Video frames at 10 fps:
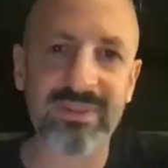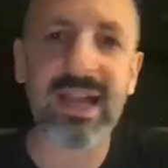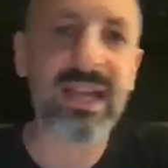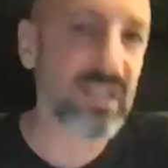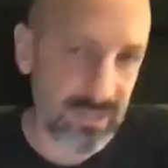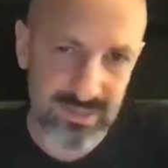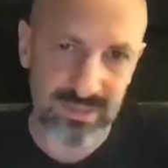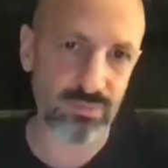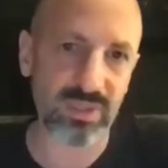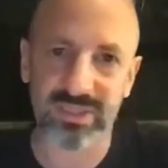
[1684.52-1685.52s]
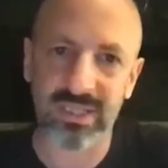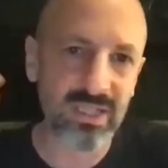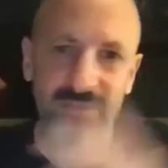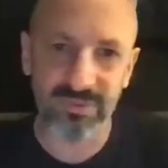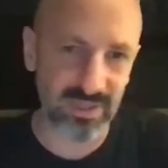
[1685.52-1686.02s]
endless, but an
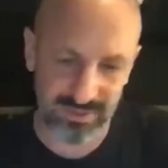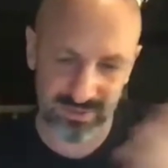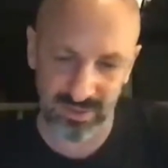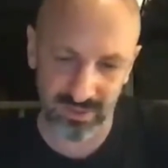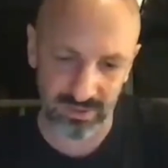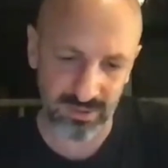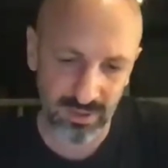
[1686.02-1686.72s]
infinite thing,